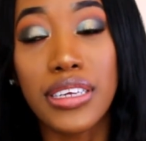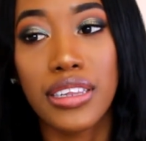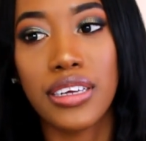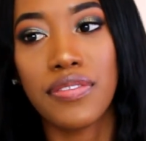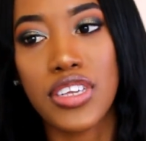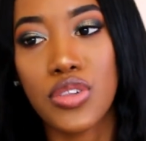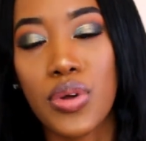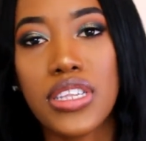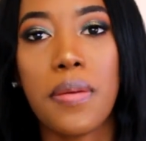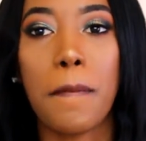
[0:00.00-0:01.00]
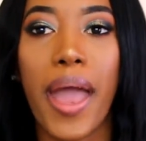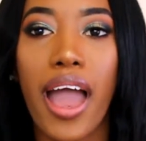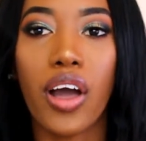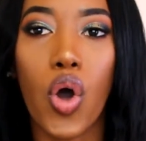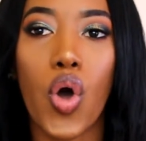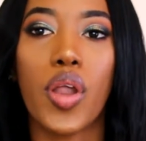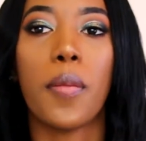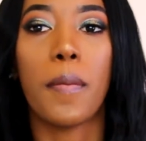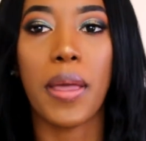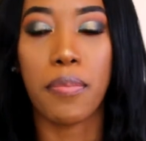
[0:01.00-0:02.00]
love this one to pack
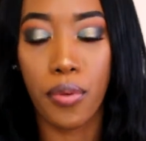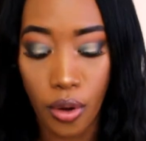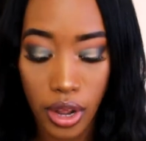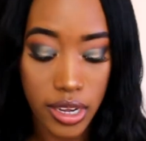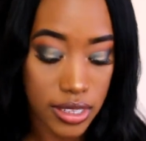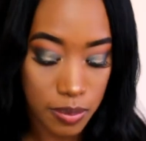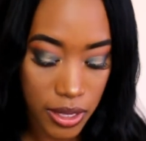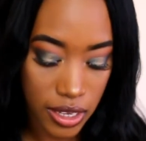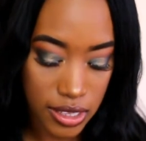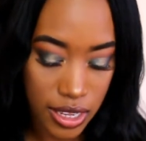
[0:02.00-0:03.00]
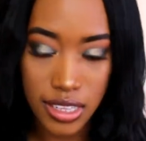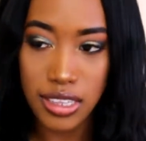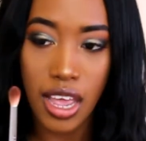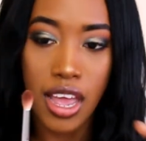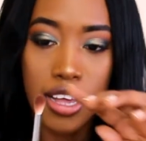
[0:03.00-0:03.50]
on my products because it's